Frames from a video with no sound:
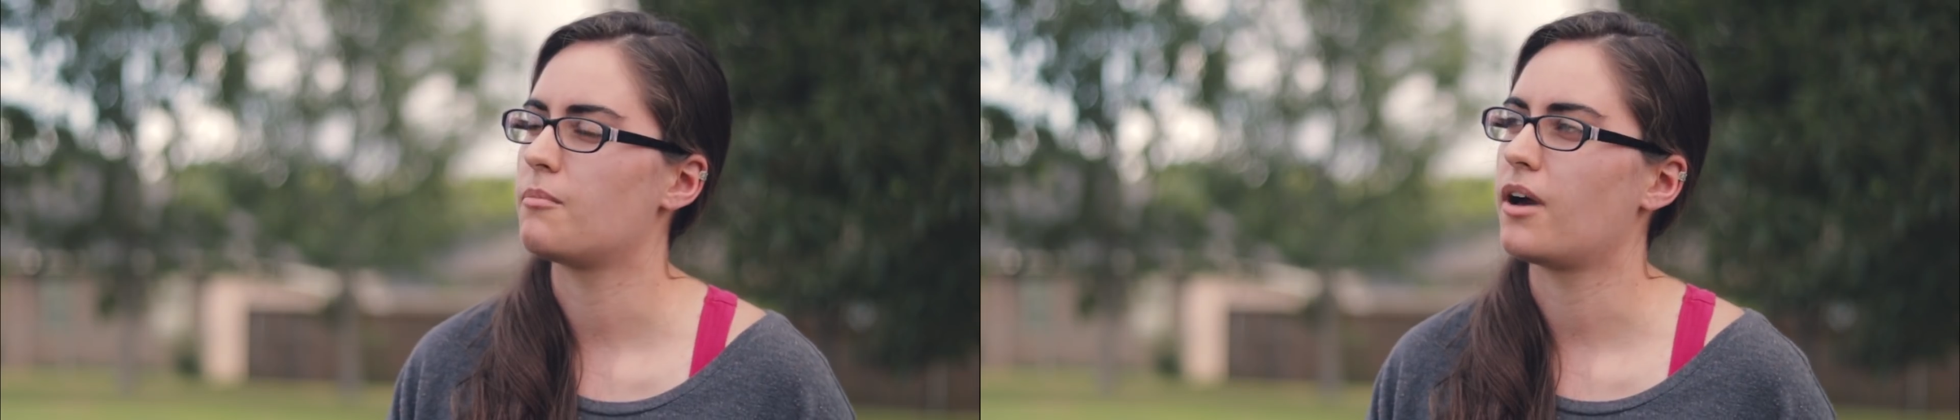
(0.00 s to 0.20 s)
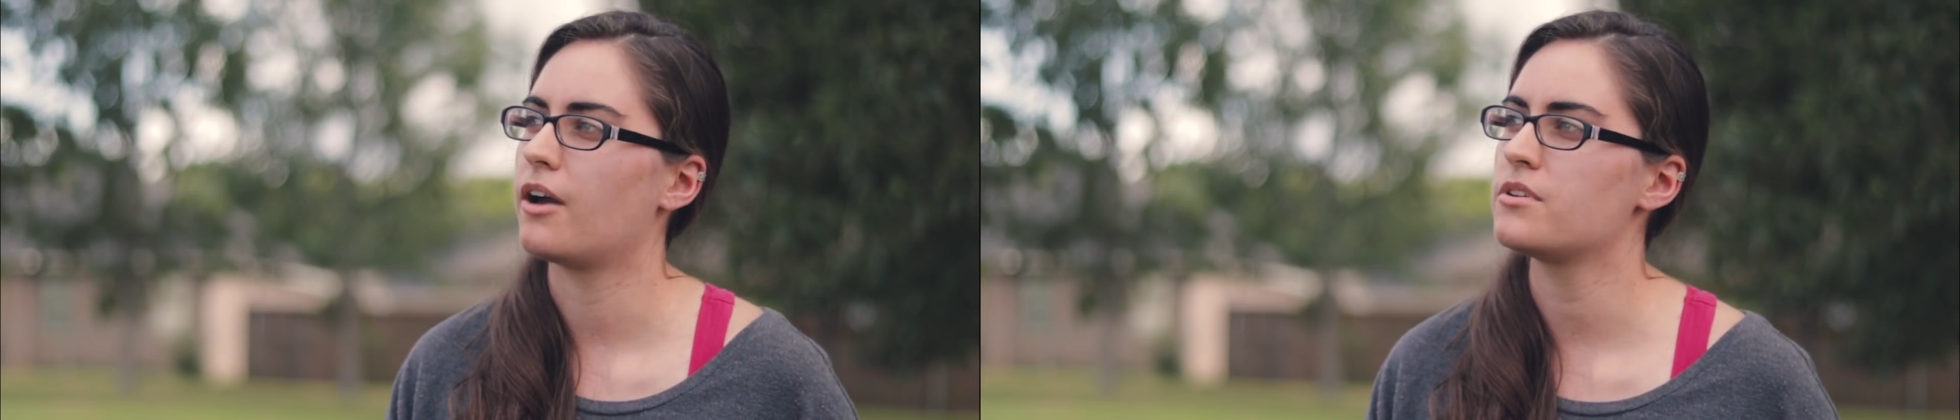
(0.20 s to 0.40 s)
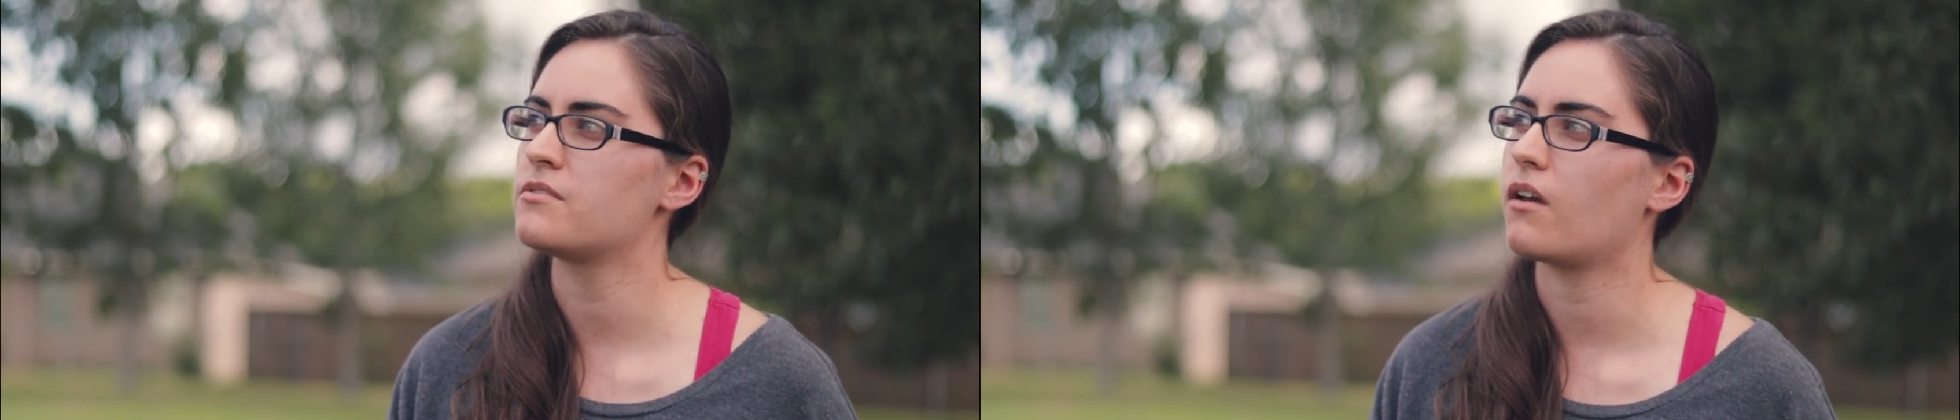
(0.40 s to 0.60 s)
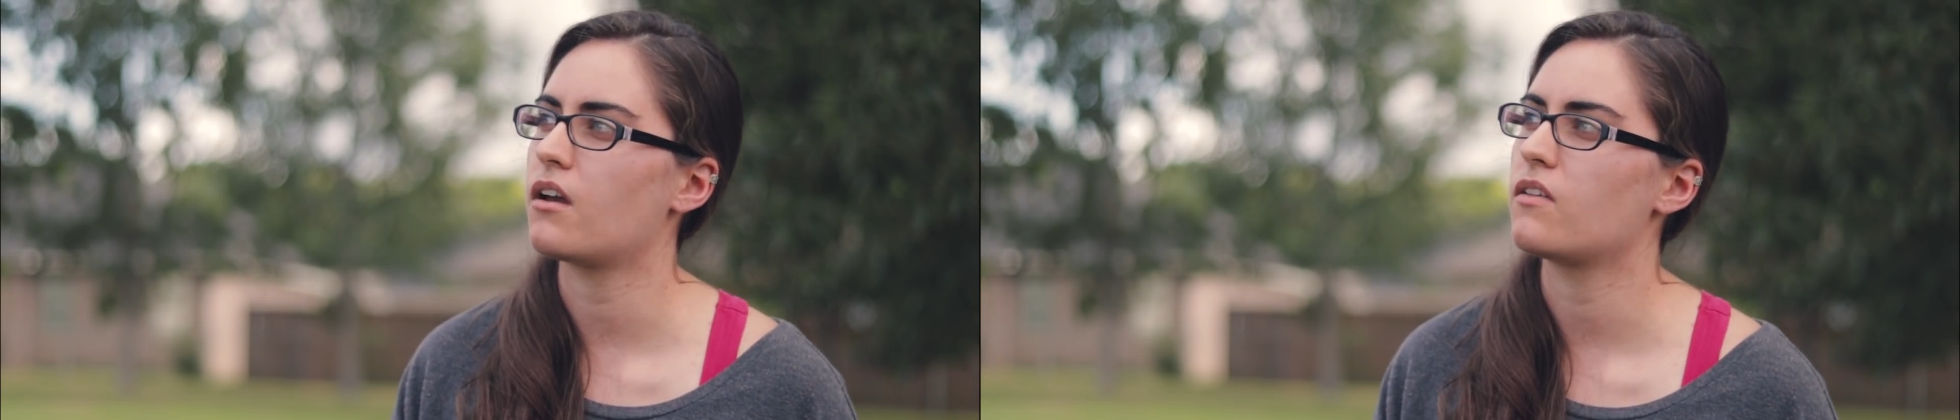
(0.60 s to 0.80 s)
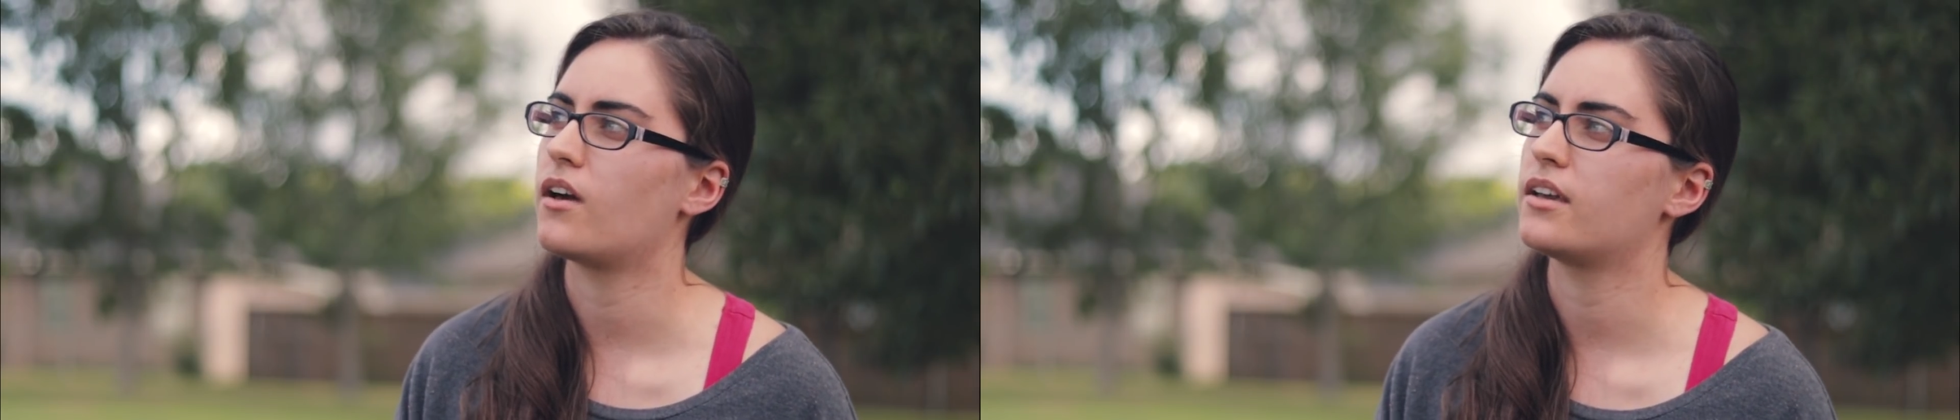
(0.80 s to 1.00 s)
I was
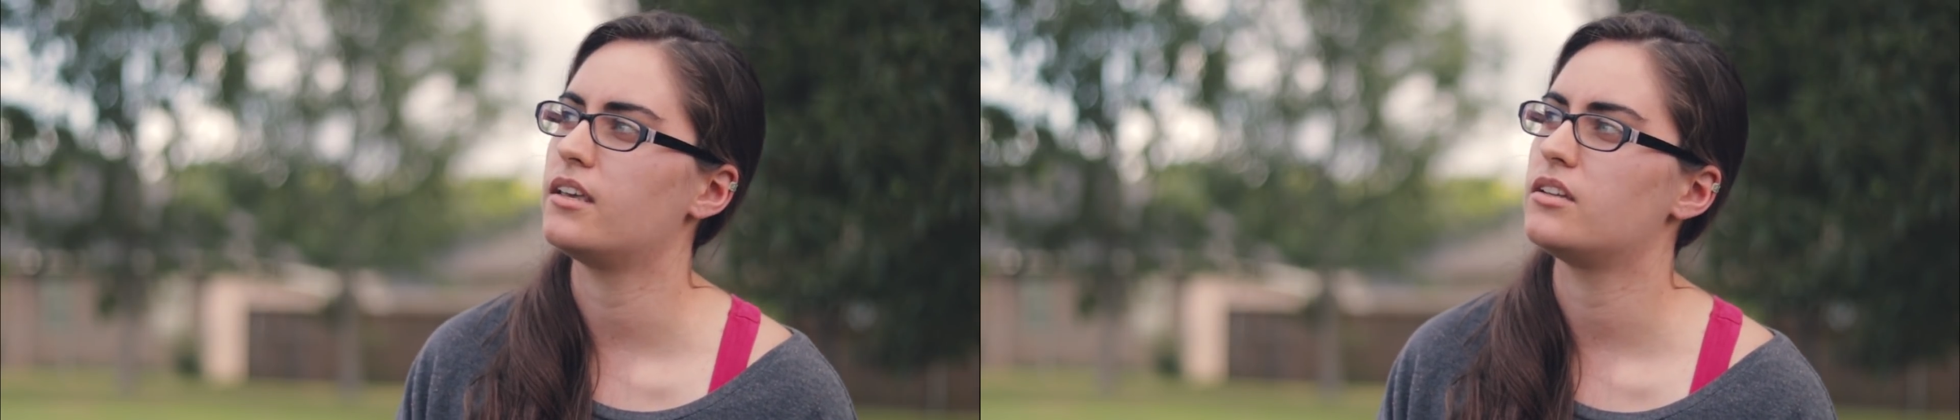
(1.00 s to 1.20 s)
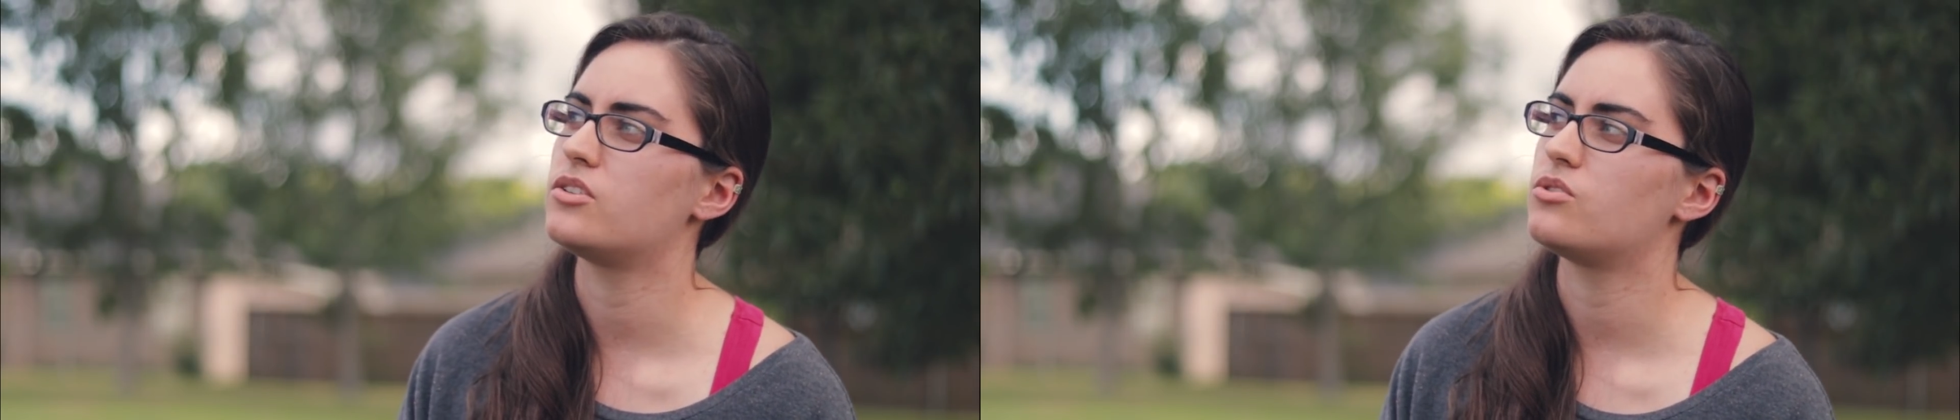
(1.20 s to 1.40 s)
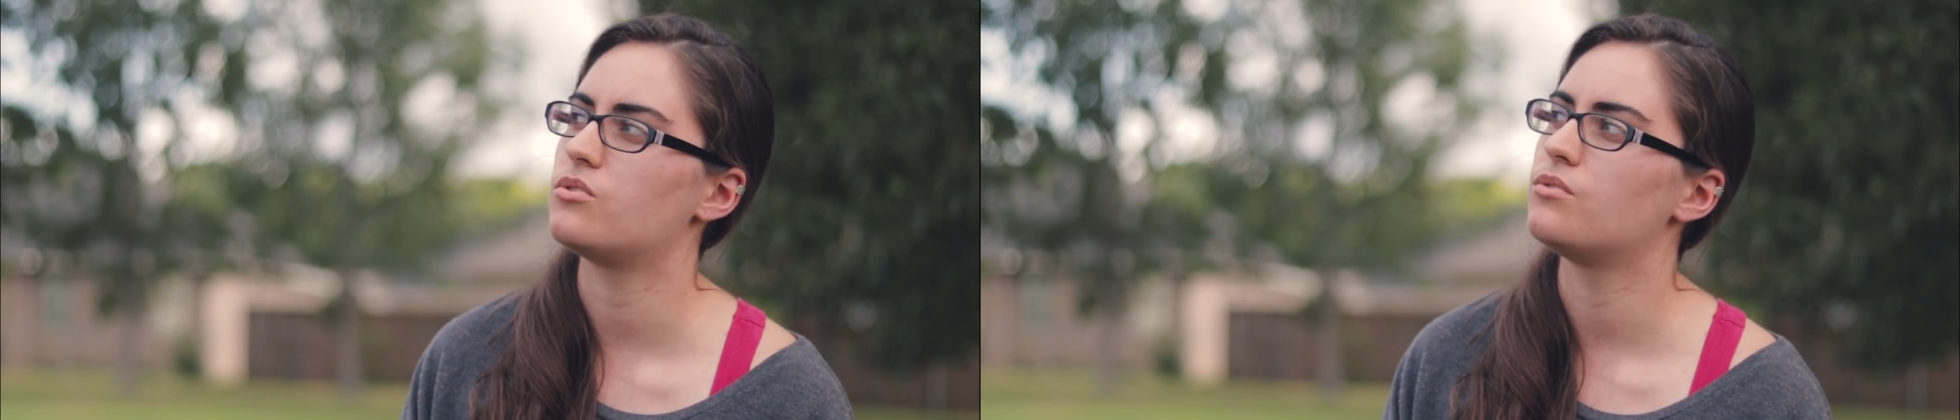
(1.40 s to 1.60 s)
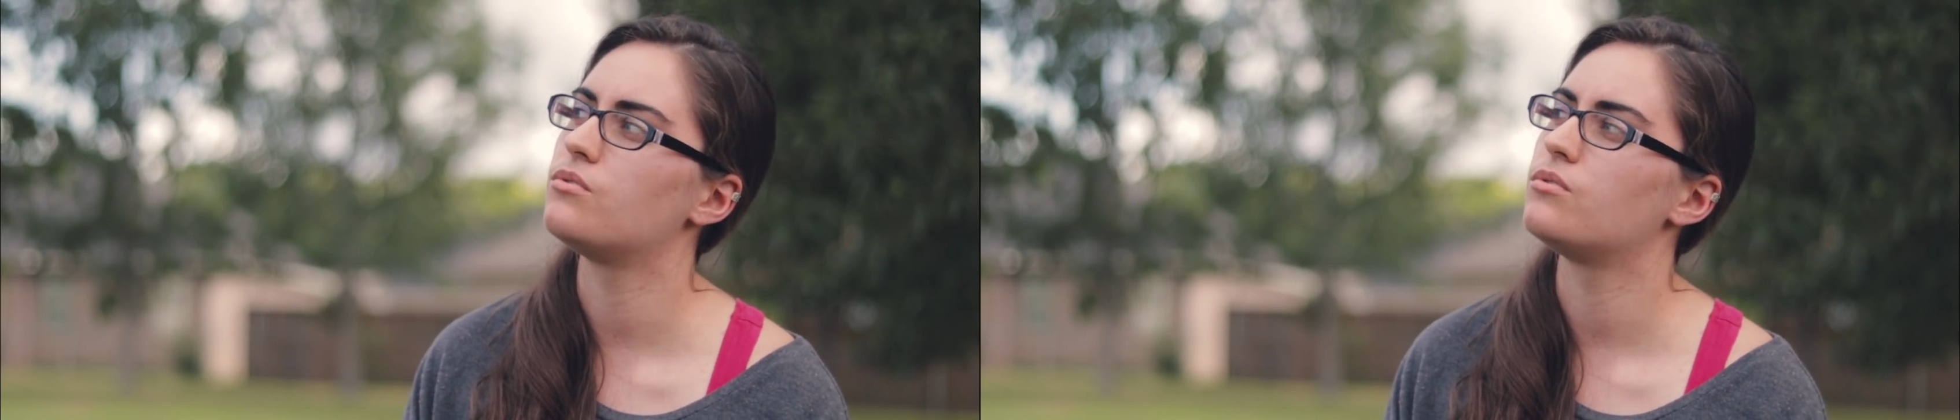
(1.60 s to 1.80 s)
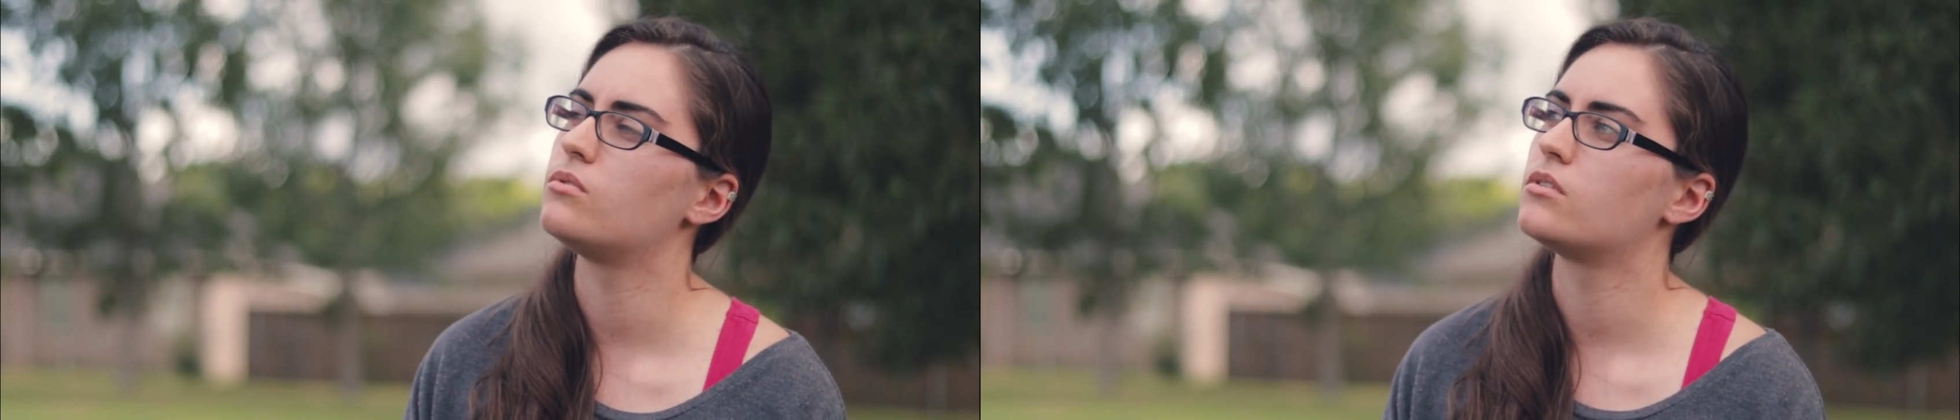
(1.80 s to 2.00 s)
very lucky
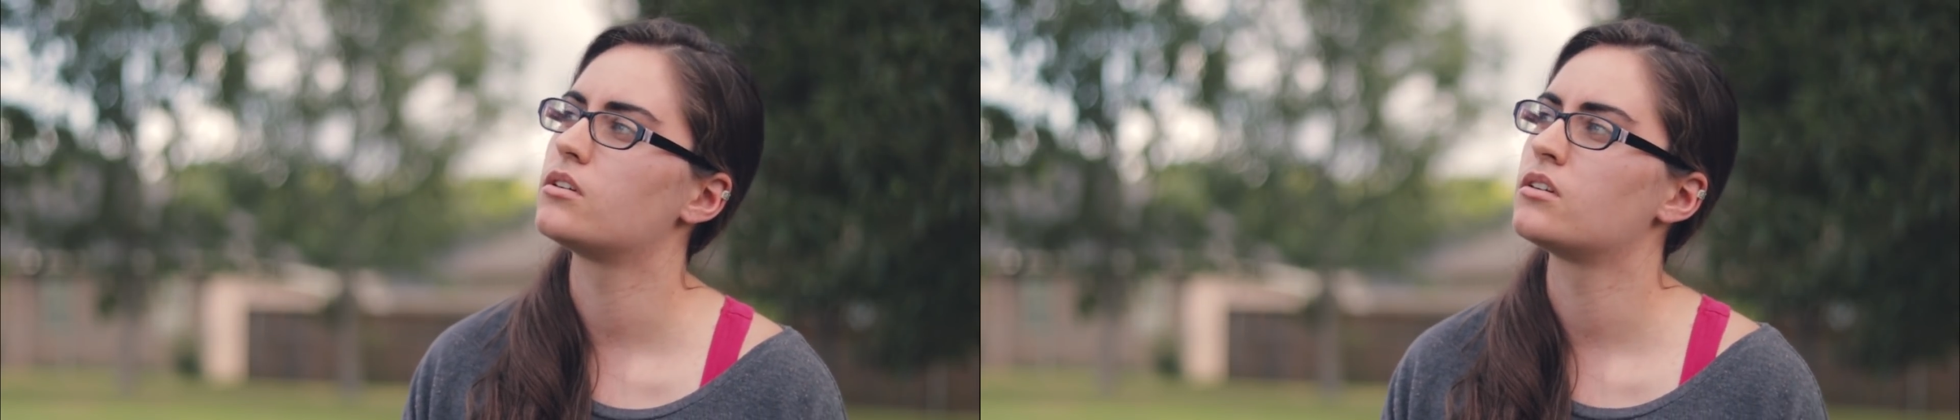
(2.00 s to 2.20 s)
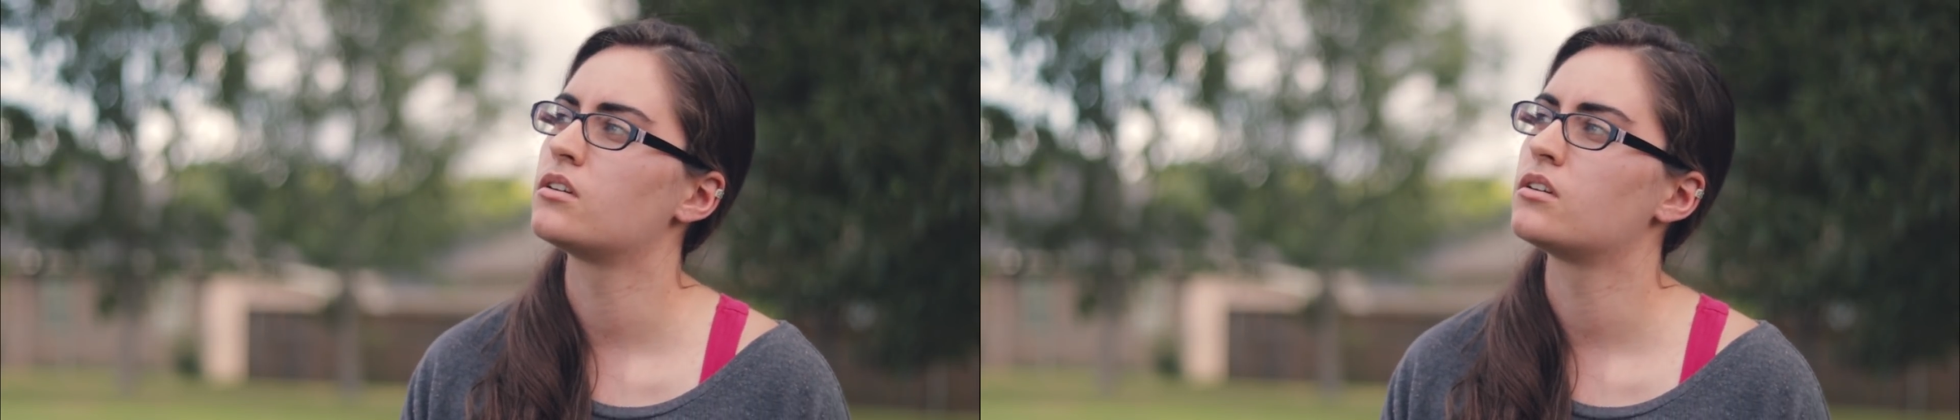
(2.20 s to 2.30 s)
to